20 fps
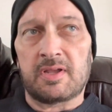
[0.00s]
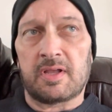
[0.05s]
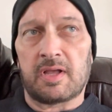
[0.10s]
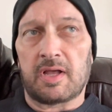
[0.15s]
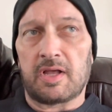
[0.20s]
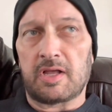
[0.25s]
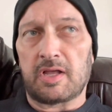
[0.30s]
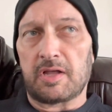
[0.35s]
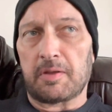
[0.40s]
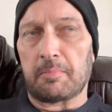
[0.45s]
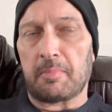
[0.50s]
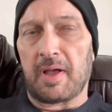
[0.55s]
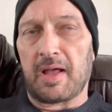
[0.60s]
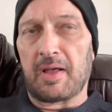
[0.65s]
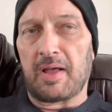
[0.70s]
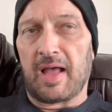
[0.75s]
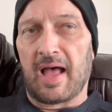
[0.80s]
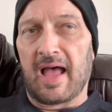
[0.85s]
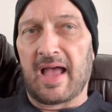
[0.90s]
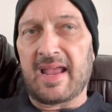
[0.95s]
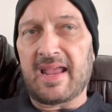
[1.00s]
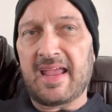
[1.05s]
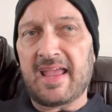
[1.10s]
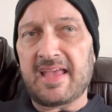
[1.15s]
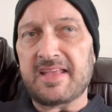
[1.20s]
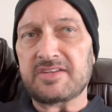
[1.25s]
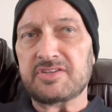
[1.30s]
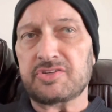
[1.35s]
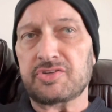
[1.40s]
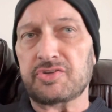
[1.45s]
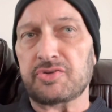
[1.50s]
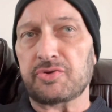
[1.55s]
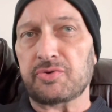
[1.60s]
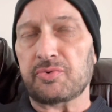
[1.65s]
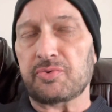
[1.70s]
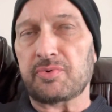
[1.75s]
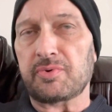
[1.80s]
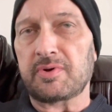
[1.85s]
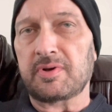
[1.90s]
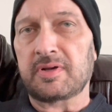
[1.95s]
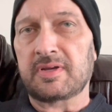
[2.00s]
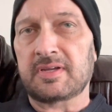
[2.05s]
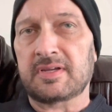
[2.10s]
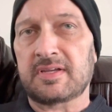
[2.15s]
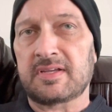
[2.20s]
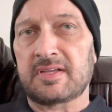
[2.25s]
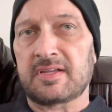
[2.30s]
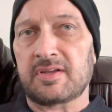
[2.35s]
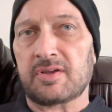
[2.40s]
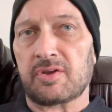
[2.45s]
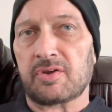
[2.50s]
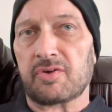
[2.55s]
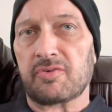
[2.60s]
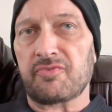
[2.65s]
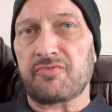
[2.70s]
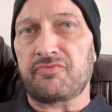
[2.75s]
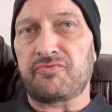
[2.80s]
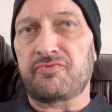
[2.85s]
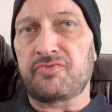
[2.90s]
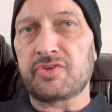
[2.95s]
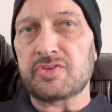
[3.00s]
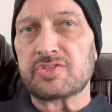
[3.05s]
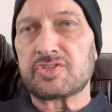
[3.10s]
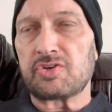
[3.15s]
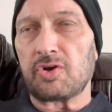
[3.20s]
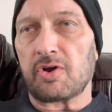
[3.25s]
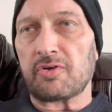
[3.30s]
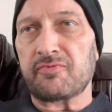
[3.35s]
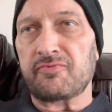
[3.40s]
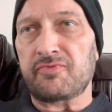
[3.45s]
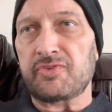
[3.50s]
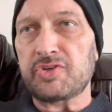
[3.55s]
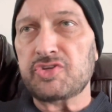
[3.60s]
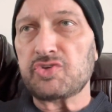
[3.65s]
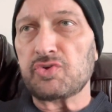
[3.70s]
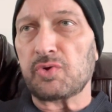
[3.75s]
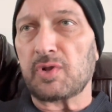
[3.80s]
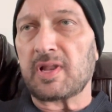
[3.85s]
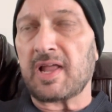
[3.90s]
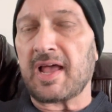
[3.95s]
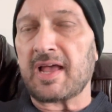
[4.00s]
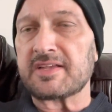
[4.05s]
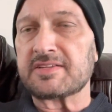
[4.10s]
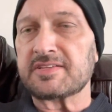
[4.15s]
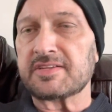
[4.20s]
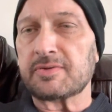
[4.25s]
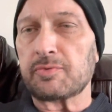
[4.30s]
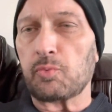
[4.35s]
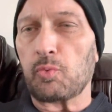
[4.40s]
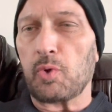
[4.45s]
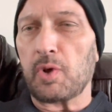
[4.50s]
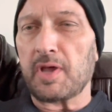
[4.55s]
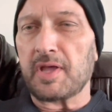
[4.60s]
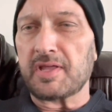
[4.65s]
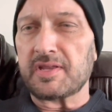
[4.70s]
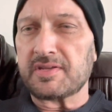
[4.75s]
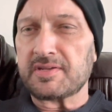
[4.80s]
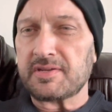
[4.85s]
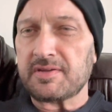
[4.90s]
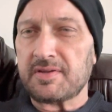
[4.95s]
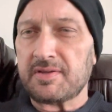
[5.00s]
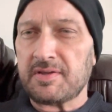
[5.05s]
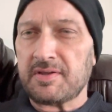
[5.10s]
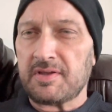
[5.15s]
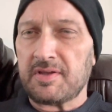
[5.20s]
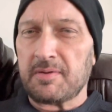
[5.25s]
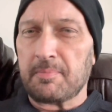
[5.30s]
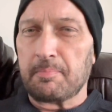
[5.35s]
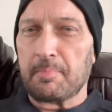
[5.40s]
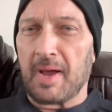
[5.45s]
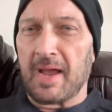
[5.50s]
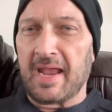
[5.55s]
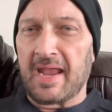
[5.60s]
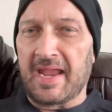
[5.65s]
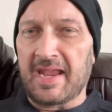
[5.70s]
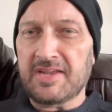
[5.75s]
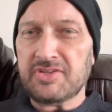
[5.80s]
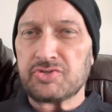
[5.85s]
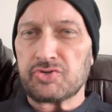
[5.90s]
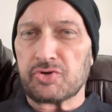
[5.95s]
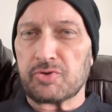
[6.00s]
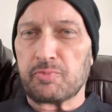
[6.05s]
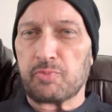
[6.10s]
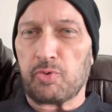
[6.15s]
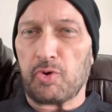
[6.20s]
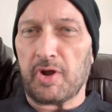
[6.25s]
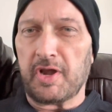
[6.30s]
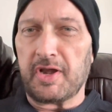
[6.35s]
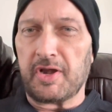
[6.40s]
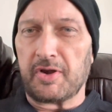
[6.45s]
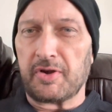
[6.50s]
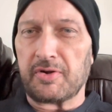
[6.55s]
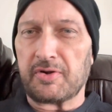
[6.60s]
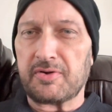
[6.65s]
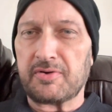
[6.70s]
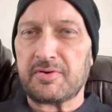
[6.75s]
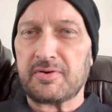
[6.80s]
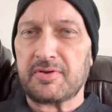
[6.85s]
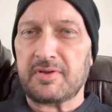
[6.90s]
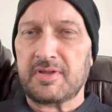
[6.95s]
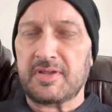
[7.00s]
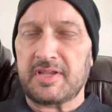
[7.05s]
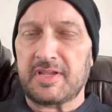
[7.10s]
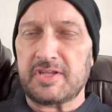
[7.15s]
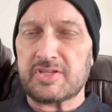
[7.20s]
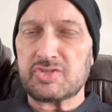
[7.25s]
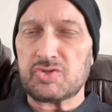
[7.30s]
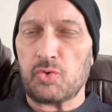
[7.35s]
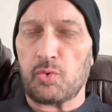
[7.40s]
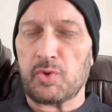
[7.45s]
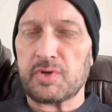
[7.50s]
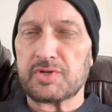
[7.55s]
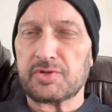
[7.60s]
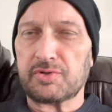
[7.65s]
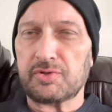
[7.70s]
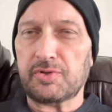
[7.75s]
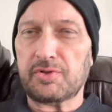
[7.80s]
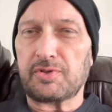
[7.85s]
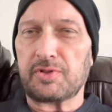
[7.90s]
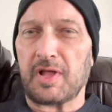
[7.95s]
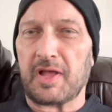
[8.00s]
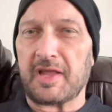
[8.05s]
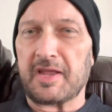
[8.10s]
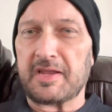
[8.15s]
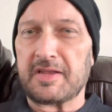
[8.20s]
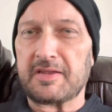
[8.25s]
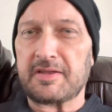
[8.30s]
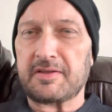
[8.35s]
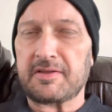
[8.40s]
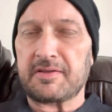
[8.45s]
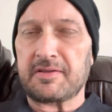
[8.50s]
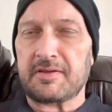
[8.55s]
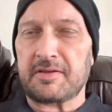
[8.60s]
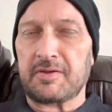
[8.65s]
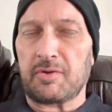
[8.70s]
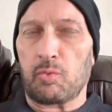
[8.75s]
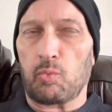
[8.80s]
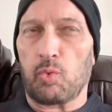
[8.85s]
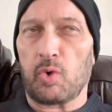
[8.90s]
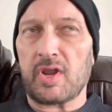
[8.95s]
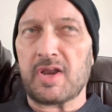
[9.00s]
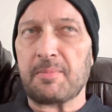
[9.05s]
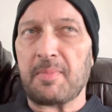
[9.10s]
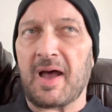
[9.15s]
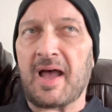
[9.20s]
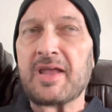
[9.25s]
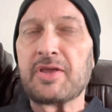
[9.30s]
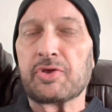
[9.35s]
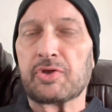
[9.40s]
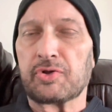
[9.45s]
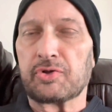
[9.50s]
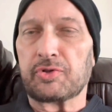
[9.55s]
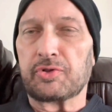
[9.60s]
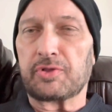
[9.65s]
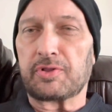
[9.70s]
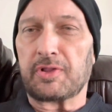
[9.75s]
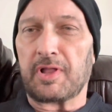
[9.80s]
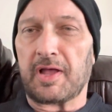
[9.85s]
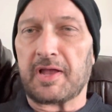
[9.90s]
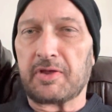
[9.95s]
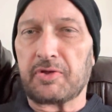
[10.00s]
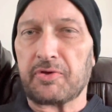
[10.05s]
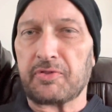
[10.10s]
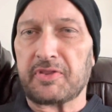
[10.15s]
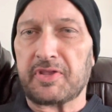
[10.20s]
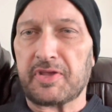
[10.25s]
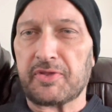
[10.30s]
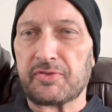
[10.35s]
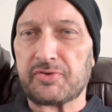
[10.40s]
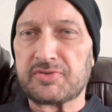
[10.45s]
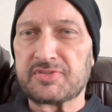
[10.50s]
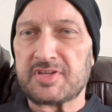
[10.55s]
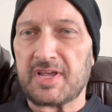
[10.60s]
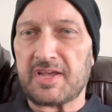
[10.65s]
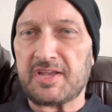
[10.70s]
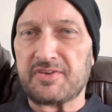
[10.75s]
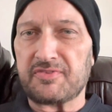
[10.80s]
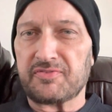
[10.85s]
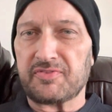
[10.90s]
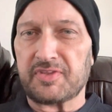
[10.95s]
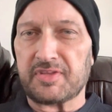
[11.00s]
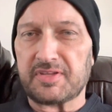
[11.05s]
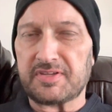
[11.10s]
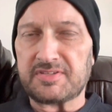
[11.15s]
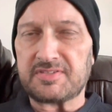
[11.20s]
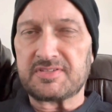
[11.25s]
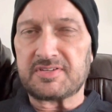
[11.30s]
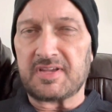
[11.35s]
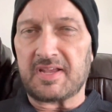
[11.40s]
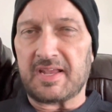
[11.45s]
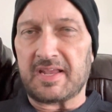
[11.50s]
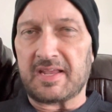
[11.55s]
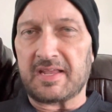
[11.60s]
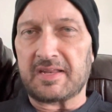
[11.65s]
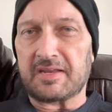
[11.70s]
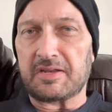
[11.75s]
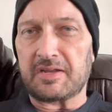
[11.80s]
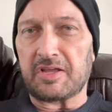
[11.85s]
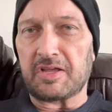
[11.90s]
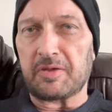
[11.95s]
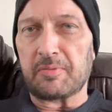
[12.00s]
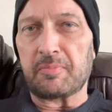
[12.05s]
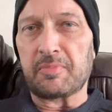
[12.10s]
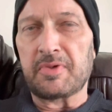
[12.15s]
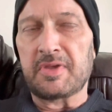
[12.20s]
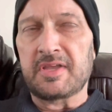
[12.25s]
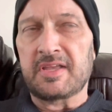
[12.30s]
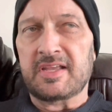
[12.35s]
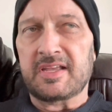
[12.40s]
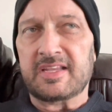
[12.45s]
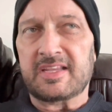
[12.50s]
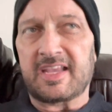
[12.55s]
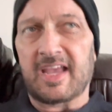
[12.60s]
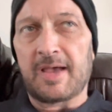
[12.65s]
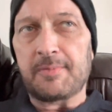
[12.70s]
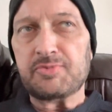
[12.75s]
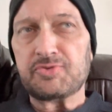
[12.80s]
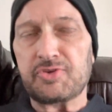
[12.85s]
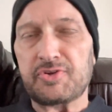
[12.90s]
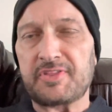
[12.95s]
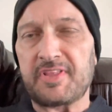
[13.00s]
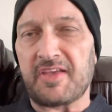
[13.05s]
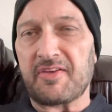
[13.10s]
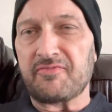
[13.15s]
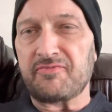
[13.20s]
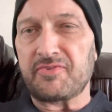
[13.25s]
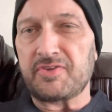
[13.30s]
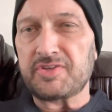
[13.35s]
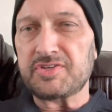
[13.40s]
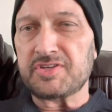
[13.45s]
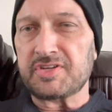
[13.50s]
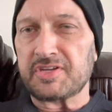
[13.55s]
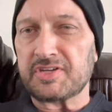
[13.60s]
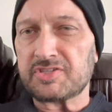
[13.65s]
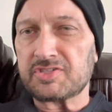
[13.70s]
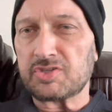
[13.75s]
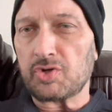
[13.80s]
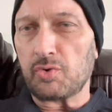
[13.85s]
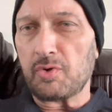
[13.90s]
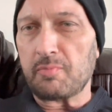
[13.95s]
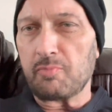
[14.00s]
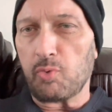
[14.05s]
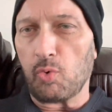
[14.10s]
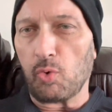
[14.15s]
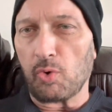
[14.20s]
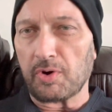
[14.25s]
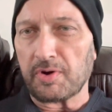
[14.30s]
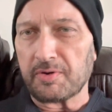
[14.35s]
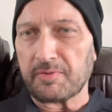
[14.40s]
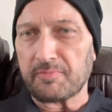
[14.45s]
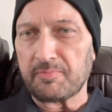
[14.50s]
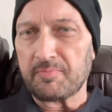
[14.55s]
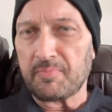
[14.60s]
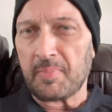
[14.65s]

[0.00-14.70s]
I had to start visualizing what my answered prayer is going to look like. What am I going to look like on the other side of this? And capturing that vision is so important.